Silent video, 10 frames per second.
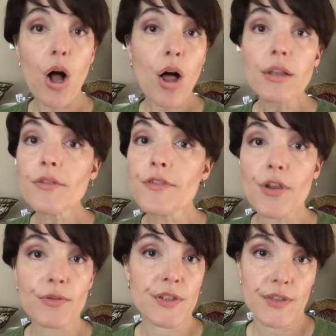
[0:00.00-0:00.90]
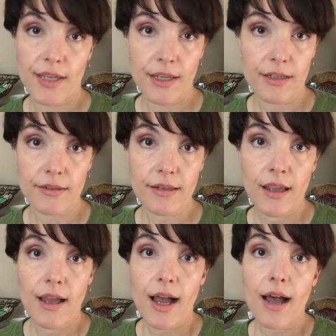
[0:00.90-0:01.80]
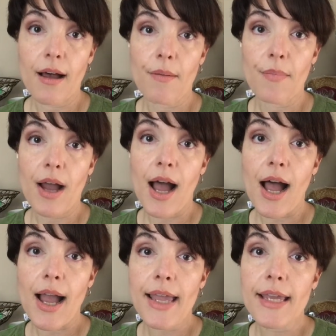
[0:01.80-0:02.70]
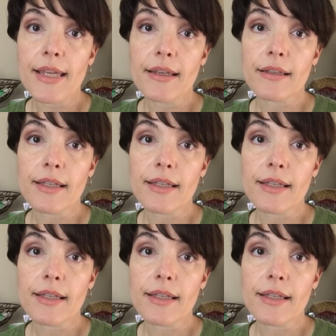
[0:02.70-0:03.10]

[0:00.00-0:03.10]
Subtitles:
All of those things I